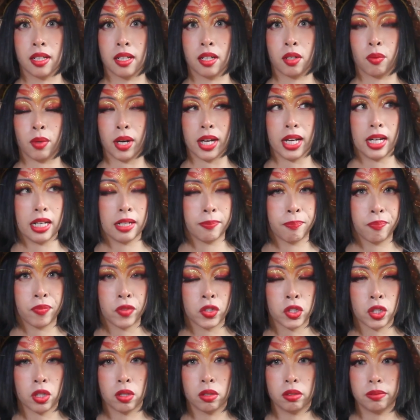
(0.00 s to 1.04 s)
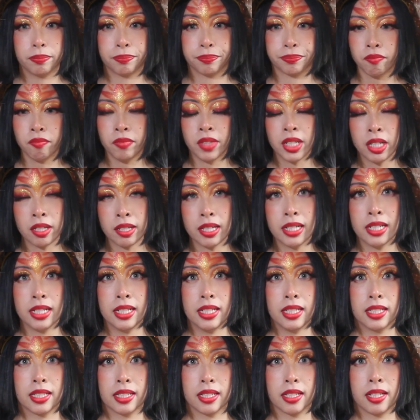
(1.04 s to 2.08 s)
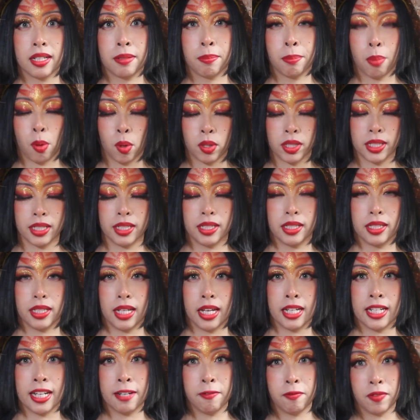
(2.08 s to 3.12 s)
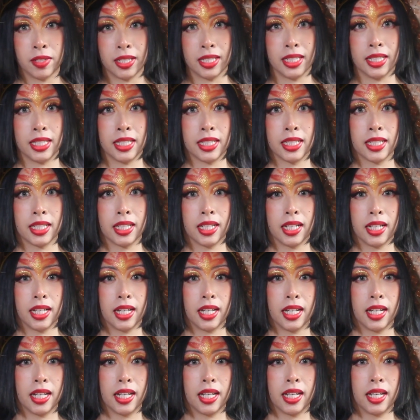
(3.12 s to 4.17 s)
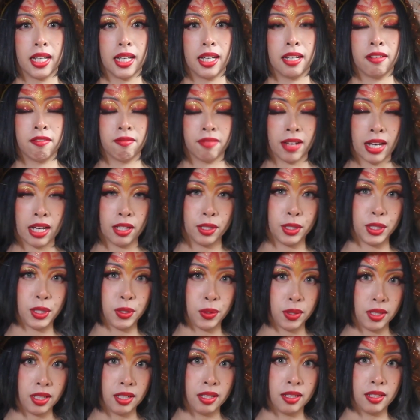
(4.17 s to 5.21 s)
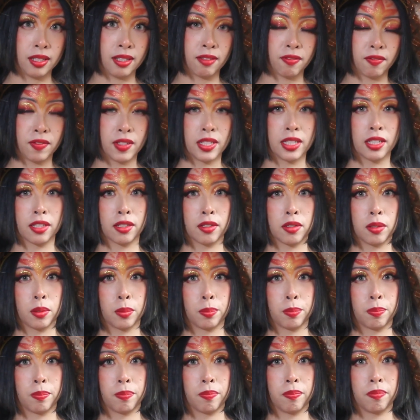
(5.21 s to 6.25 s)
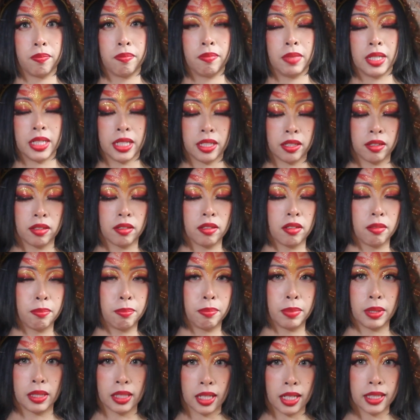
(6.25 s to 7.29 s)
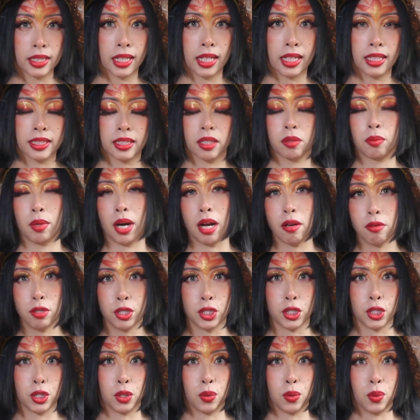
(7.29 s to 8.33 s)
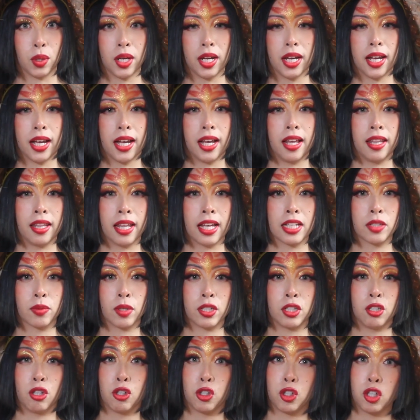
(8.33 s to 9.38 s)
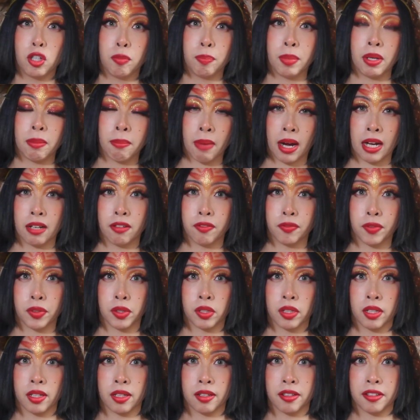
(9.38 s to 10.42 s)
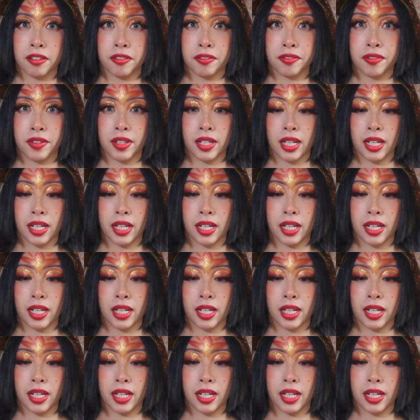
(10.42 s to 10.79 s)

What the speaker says: right? So there is importance and emphasis and value in the physical material belongings around you, and that's why you should be mindful of